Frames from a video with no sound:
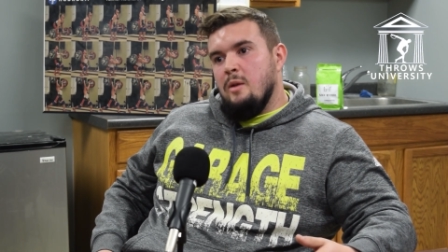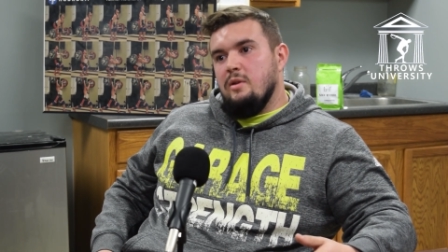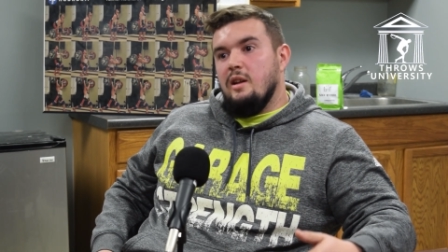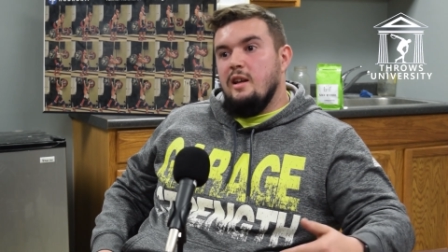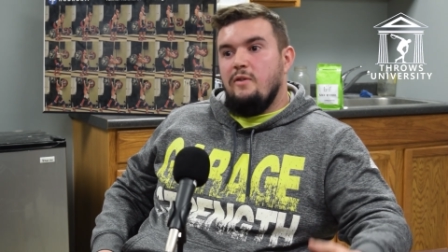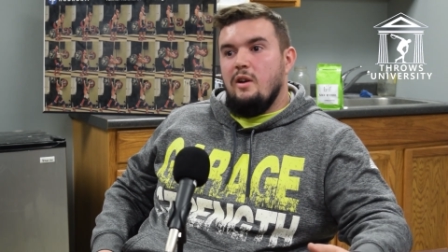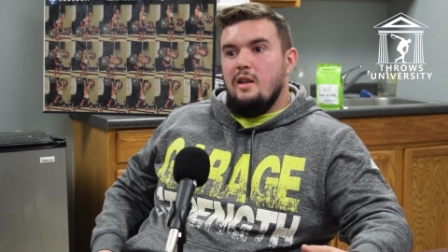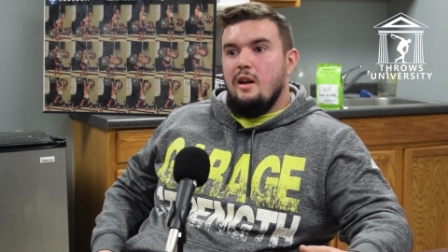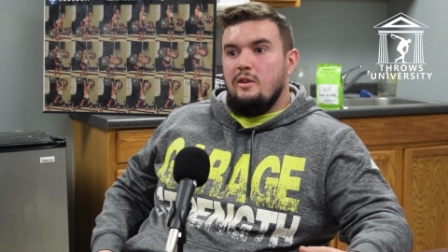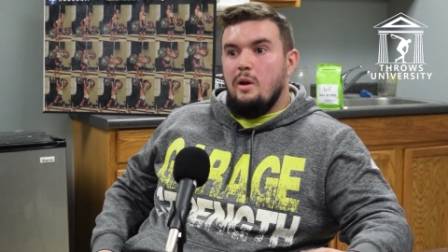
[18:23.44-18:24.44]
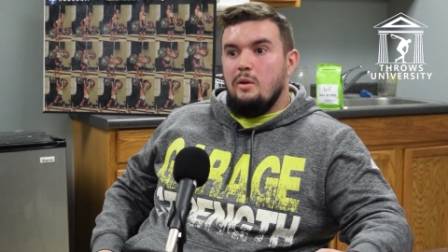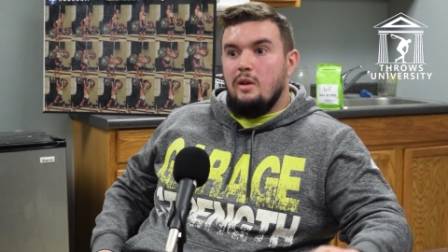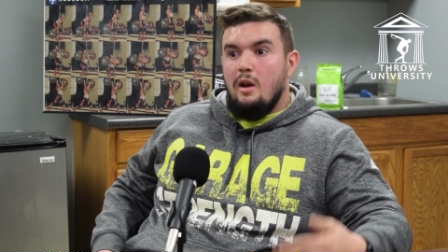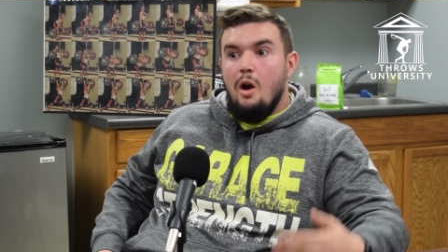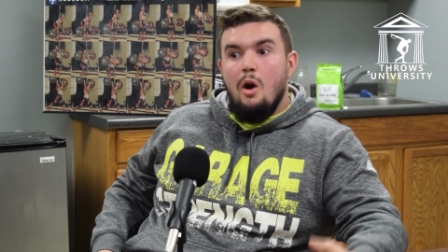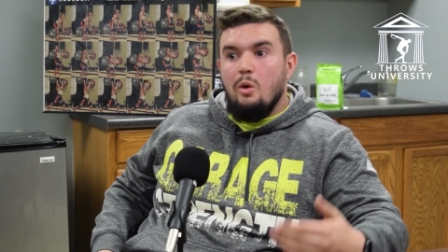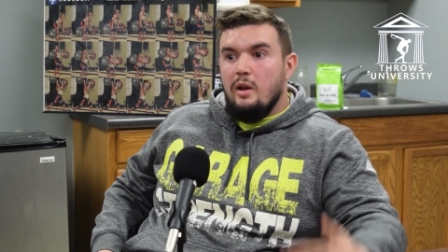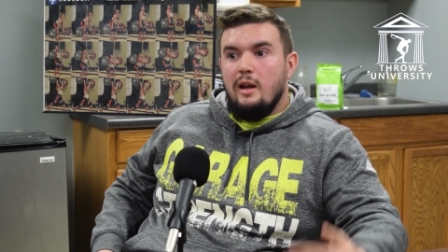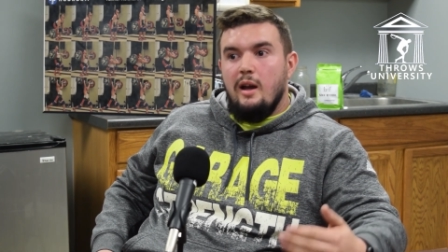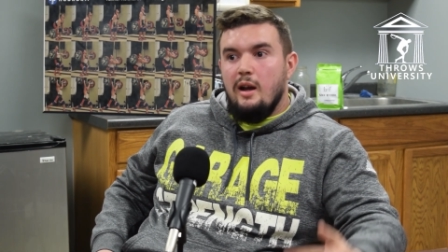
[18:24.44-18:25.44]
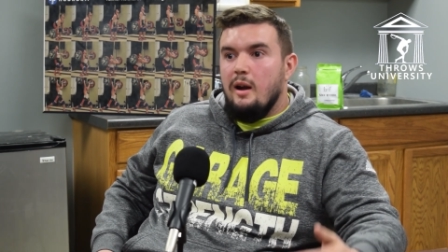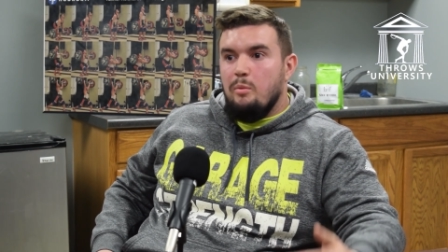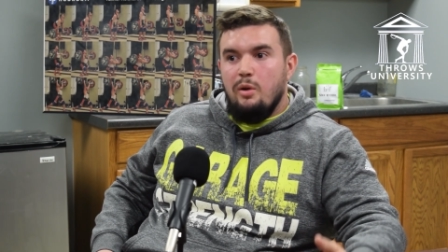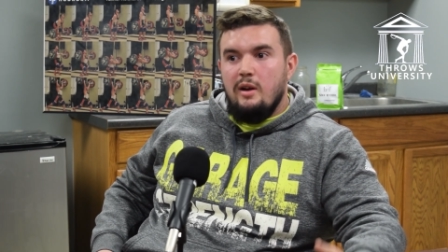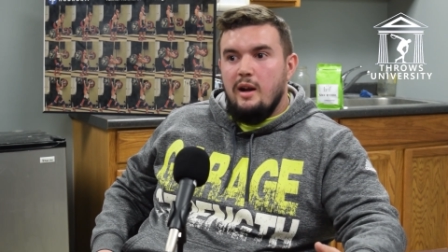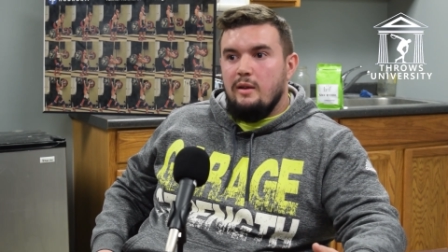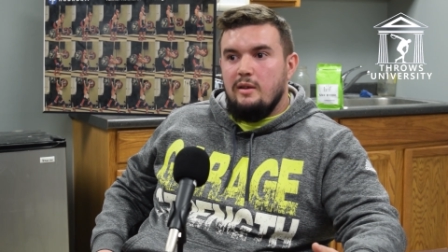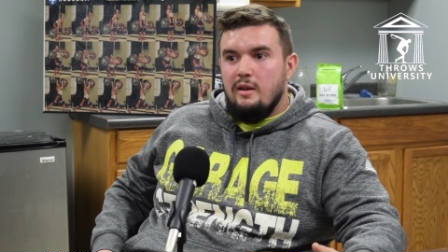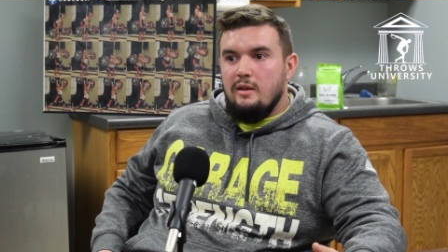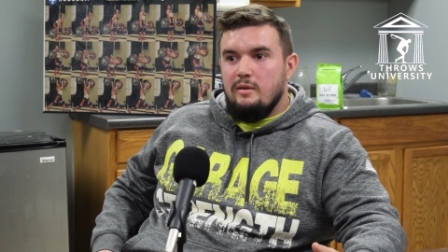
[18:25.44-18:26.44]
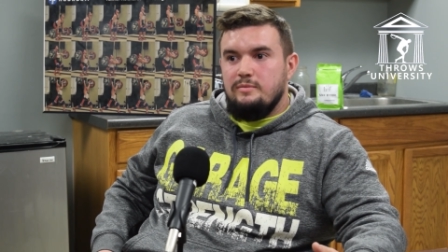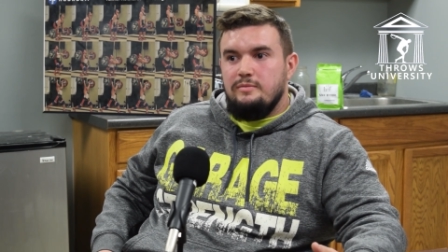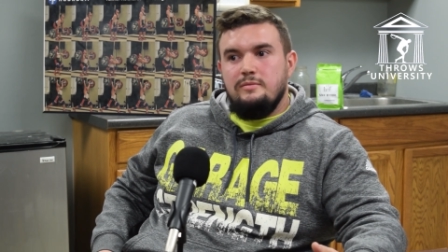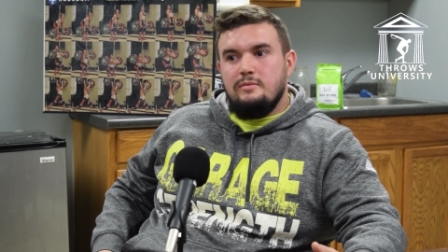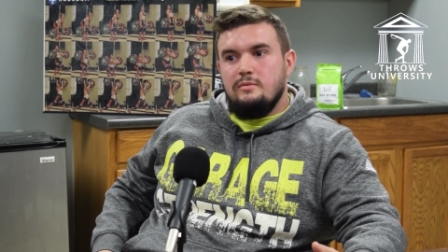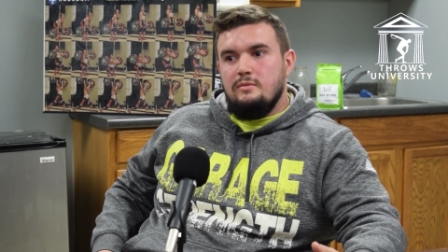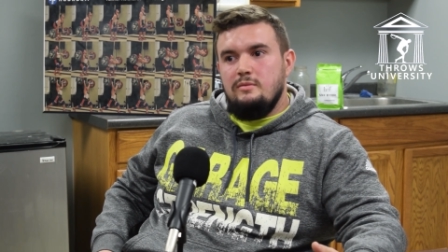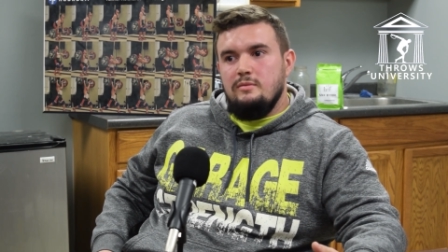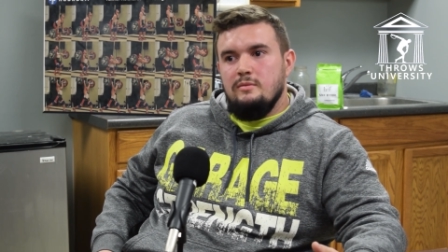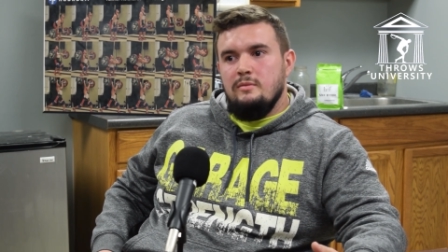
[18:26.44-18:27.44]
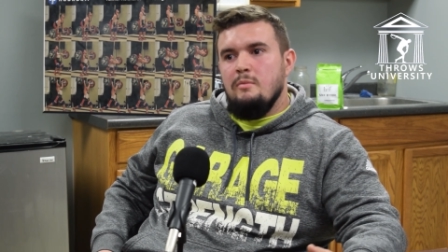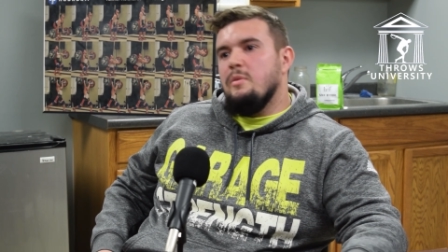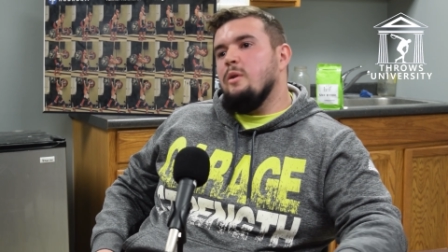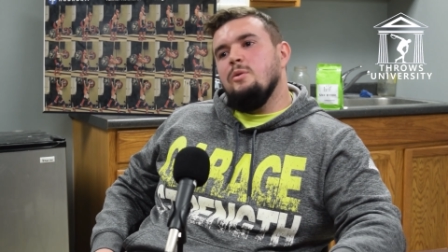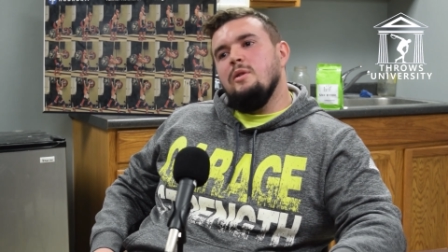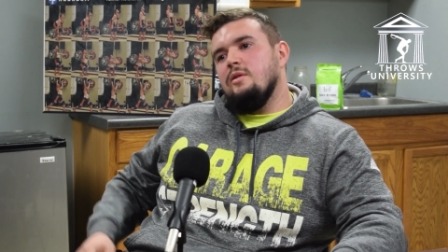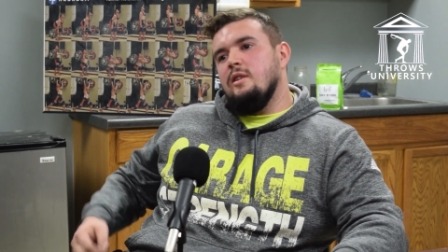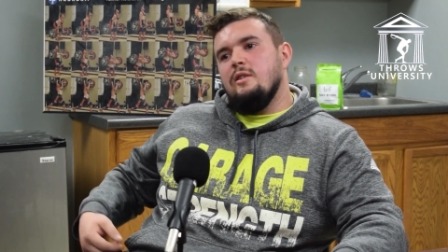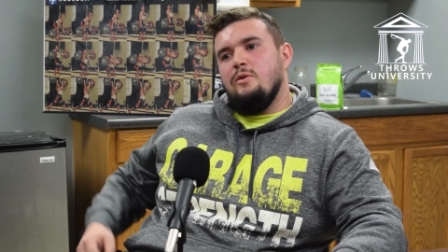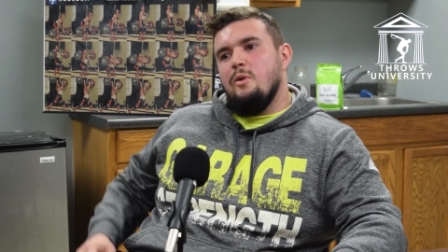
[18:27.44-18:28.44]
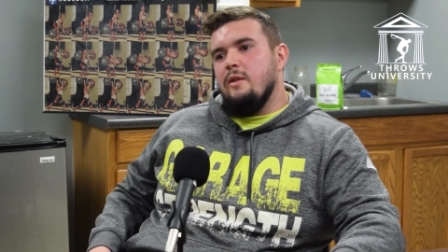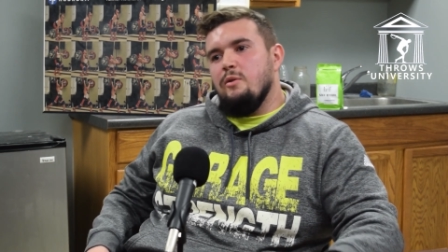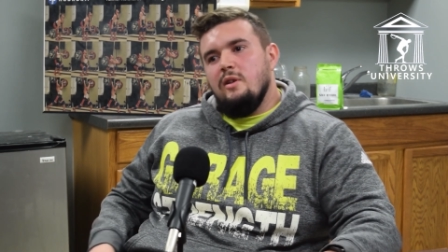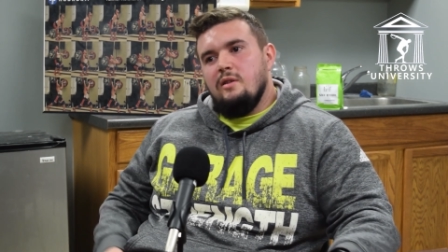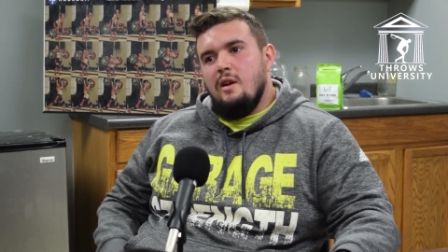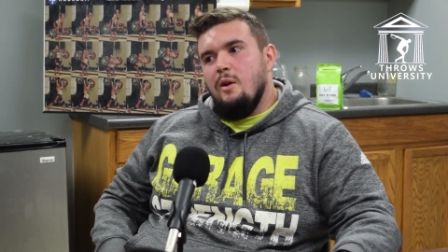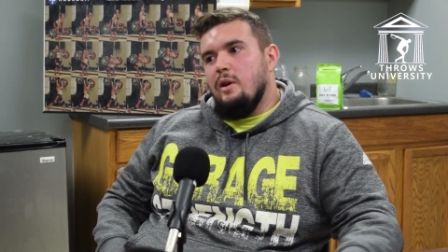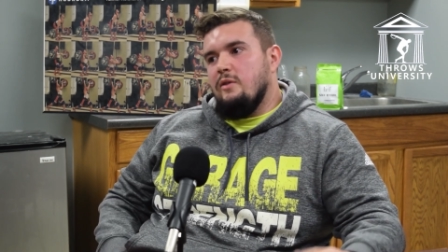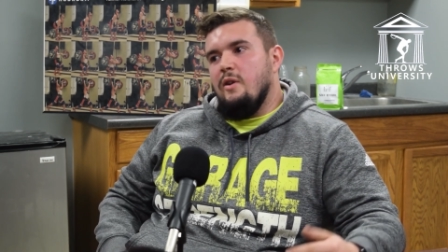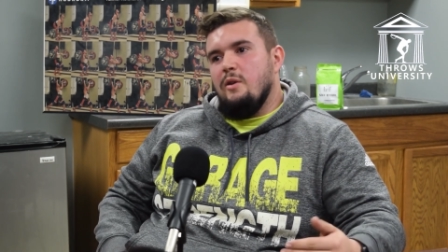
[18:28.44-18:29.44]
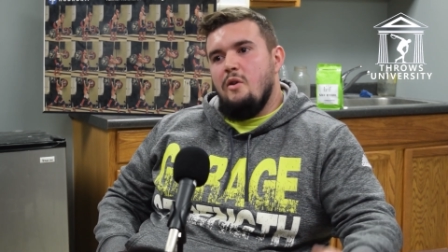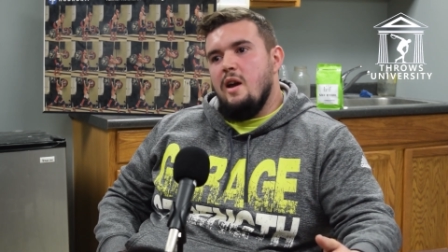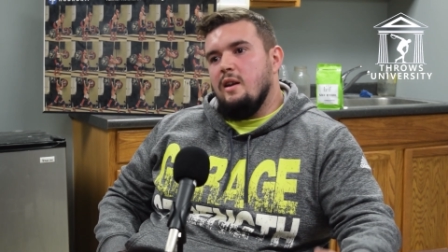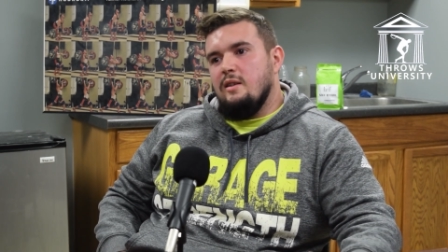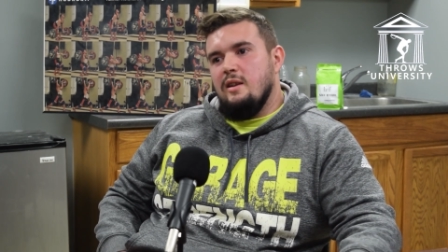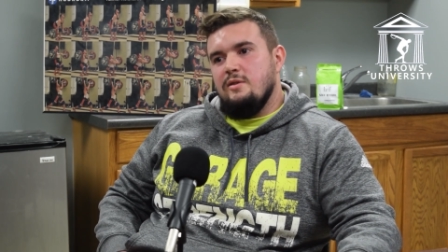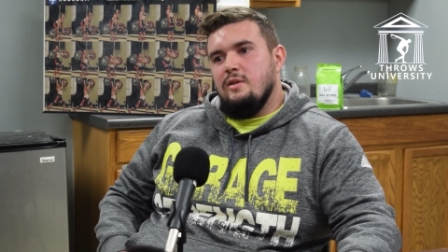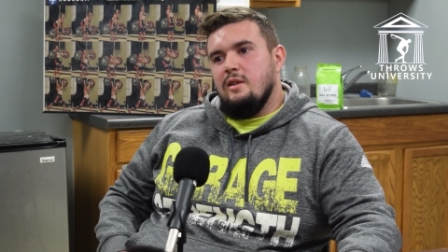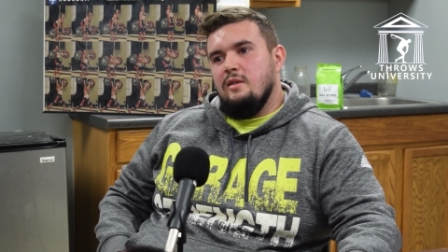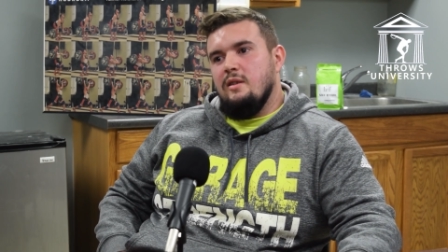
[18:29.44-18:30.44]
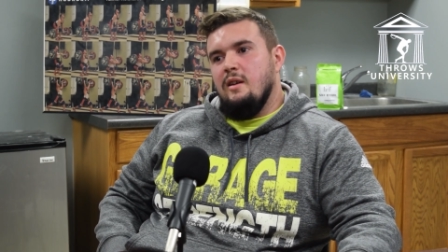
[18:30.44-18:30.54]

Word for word: But then he fell out, so I was like, oh, like I gotta put it out there. Yeah. But I was one of those kids for whatever reason. I always felt great at districts.